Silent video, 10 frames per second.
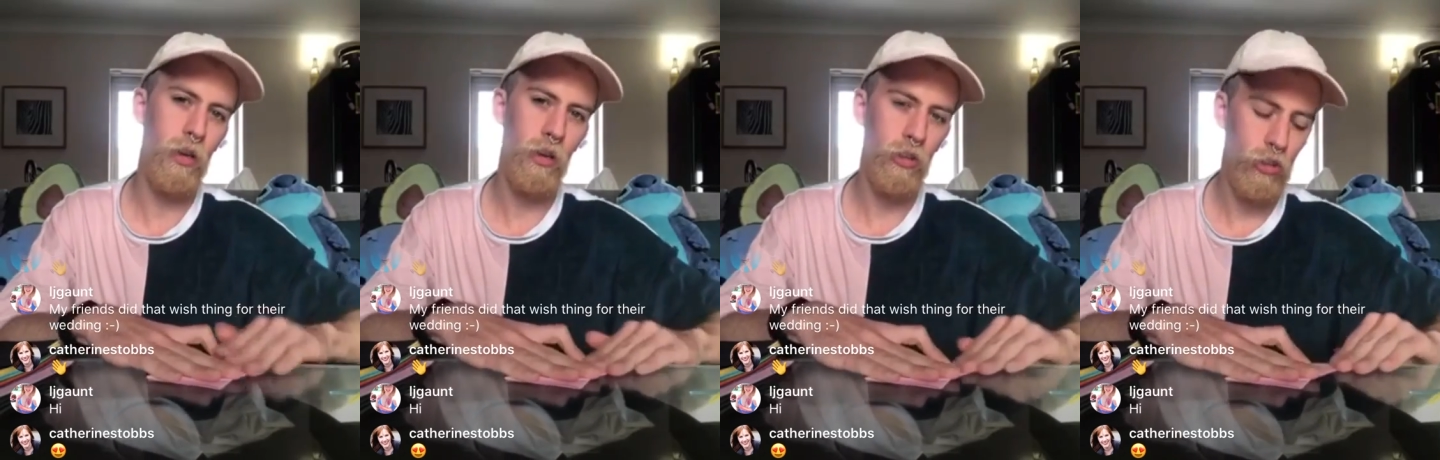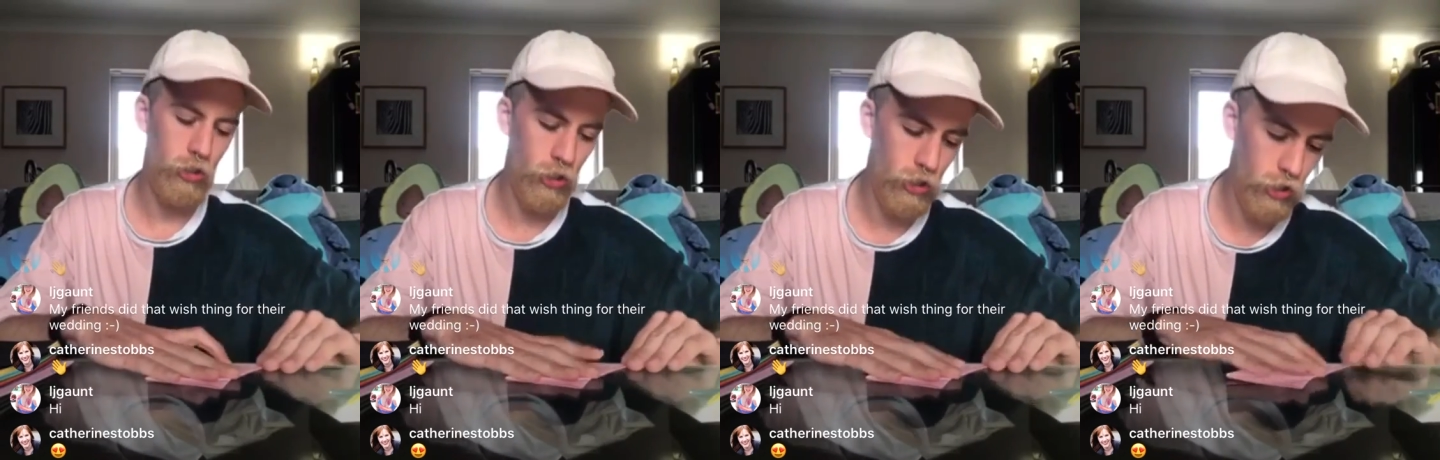
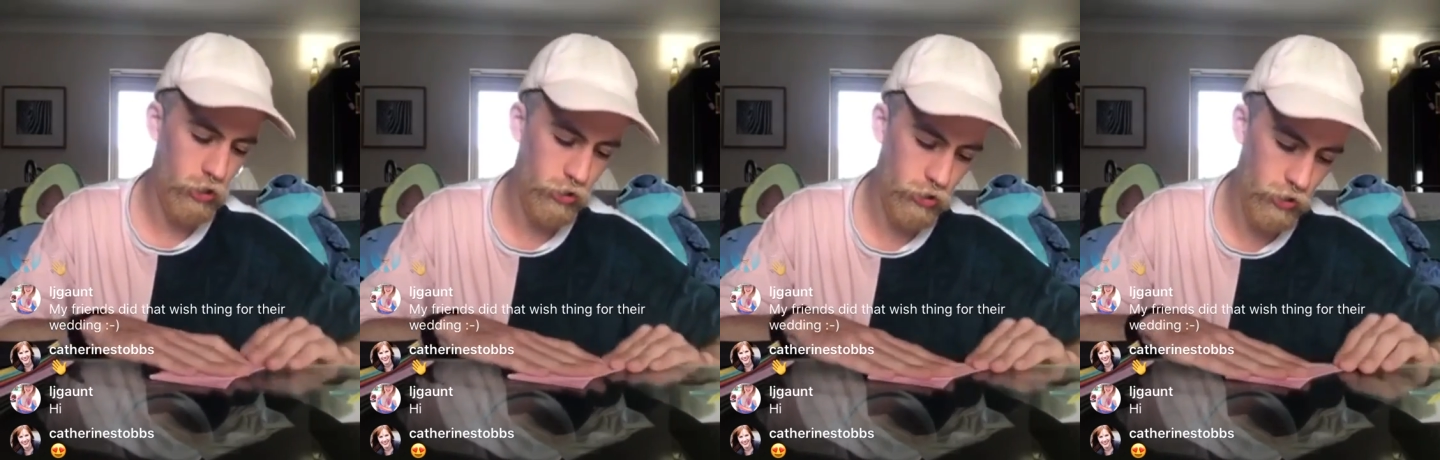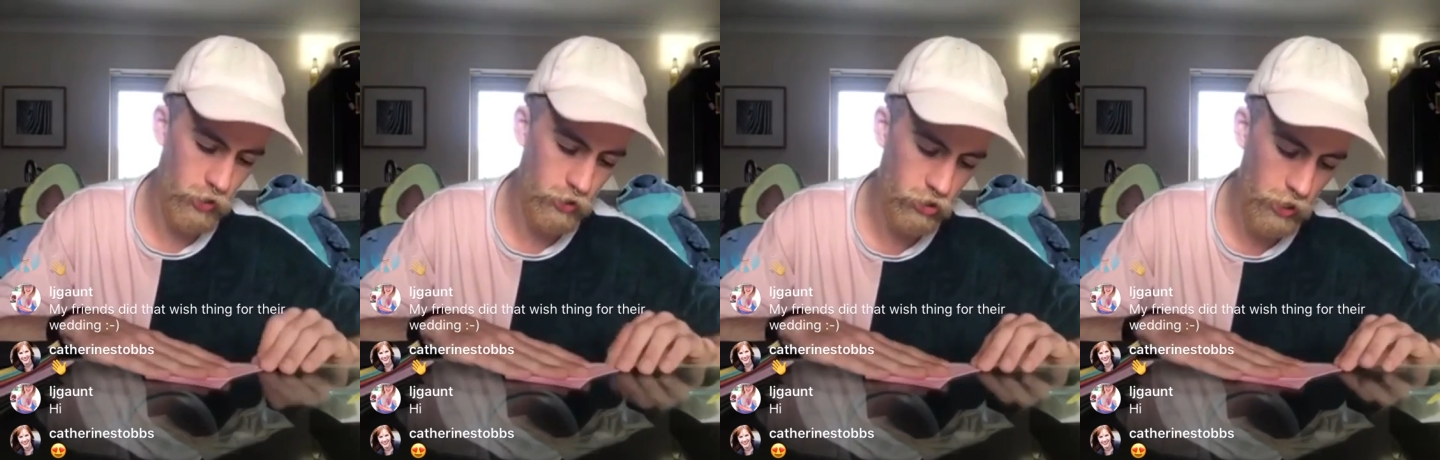just so that the
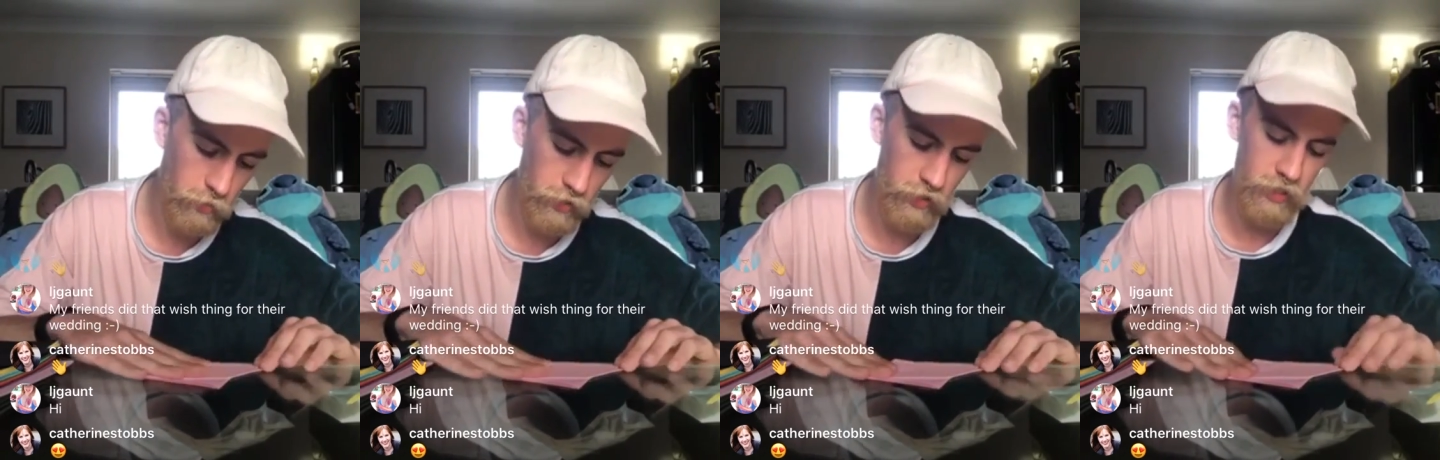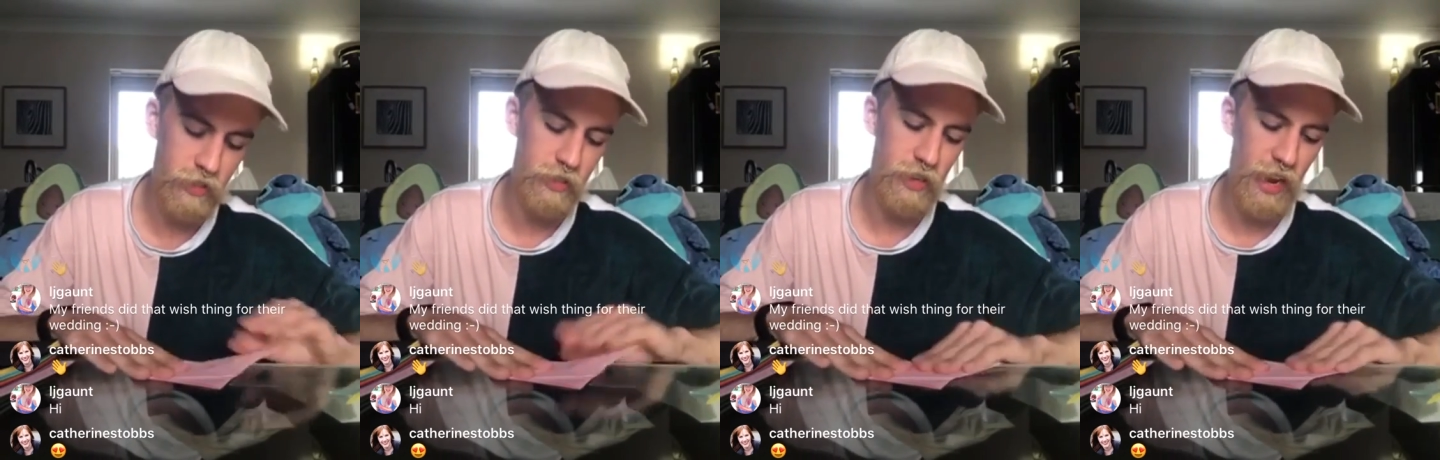shape
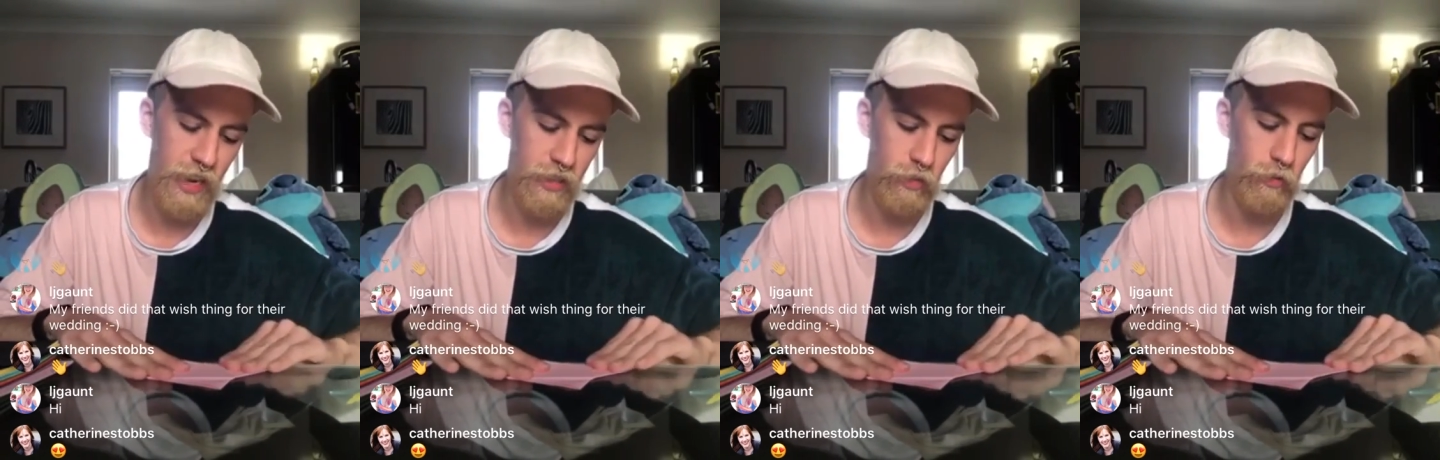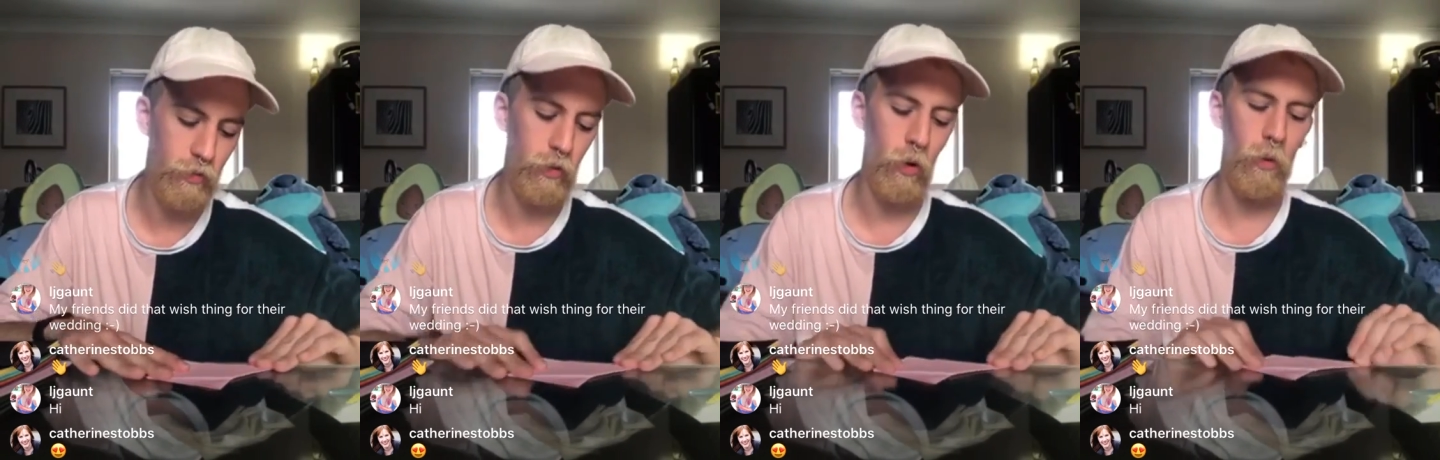stays in
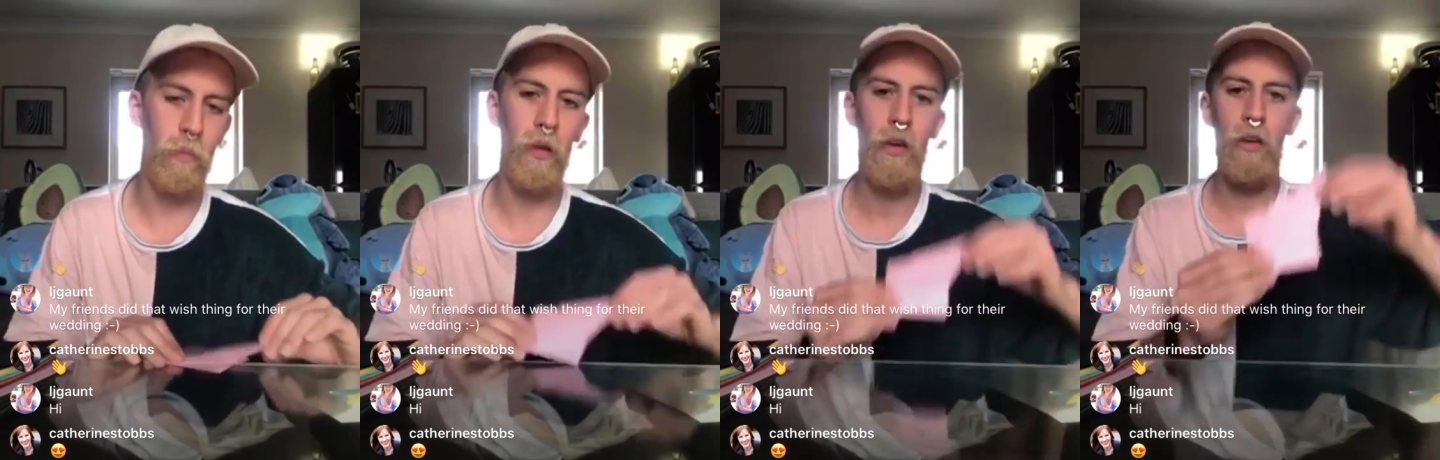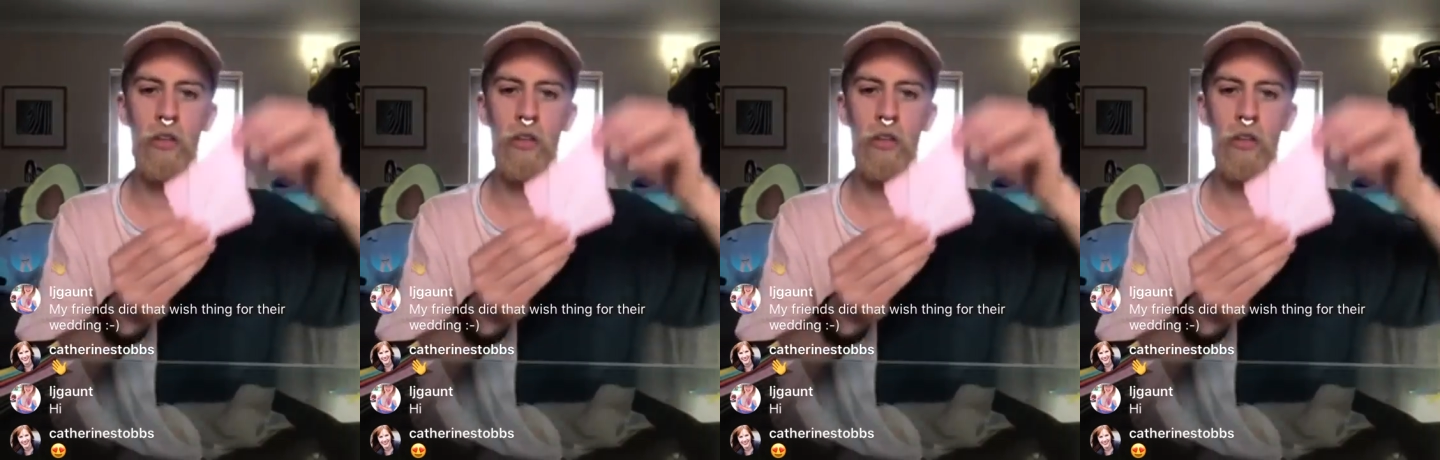form. So it